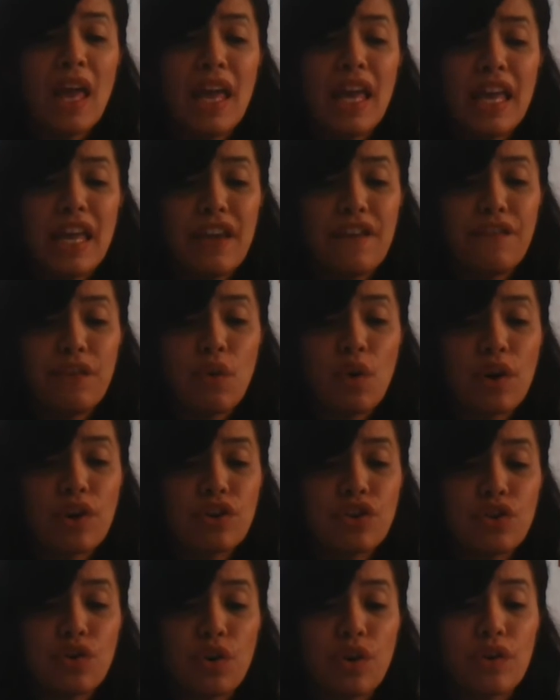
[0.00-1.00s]
If you are
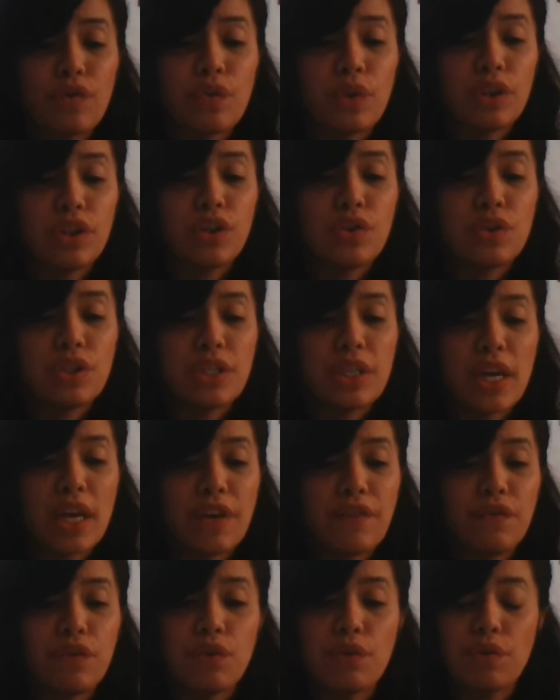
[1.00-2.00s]
sure of what you say,
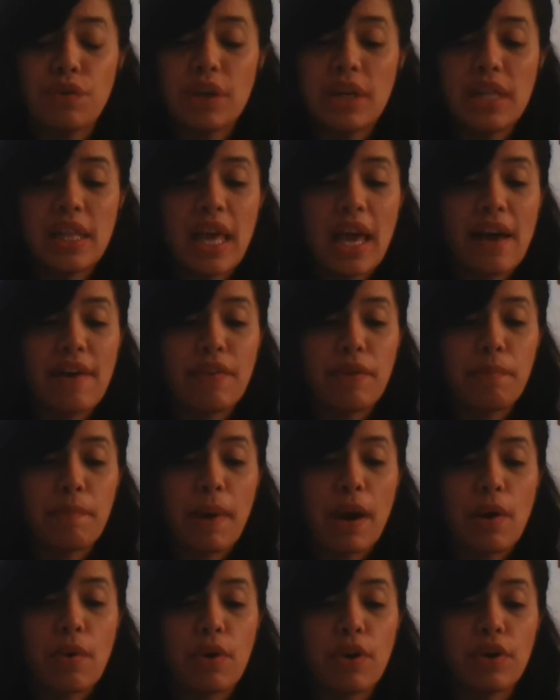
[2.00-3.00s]
if you really have the
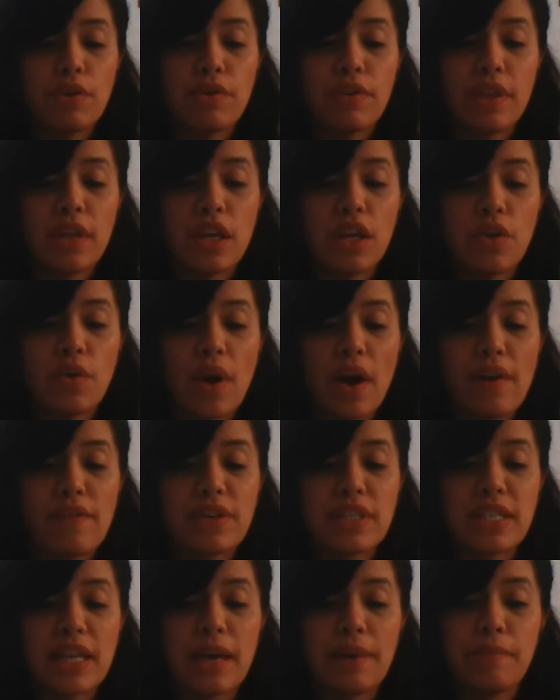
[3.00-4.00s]
power you think you have,
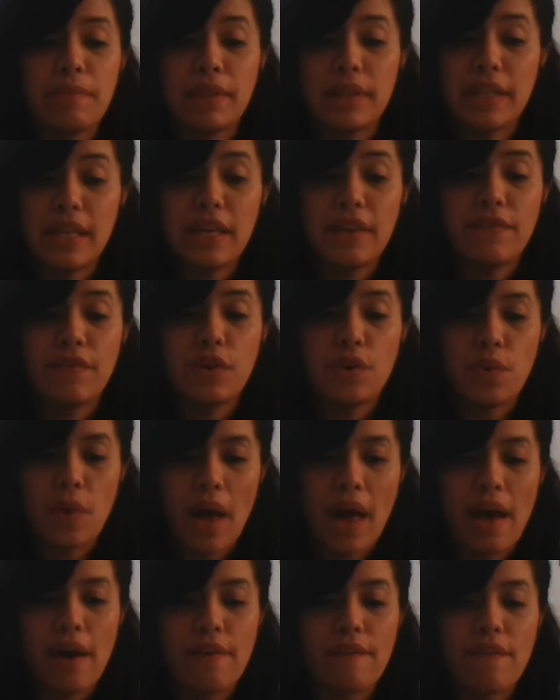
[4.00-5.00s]
as I believe you
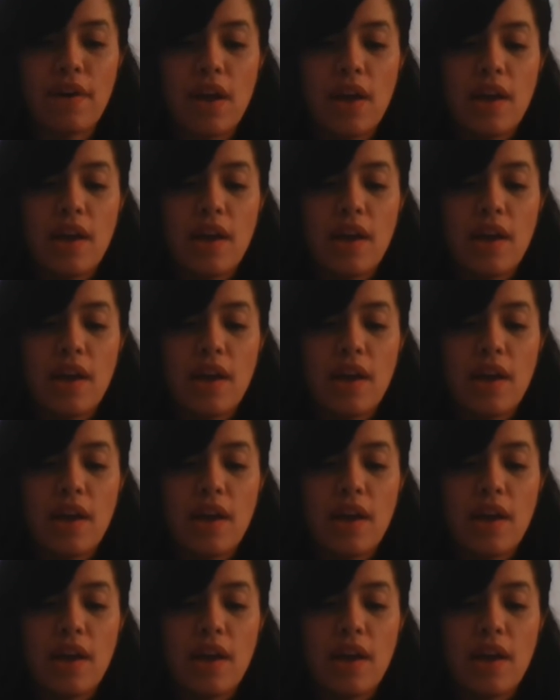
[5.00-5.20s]
have,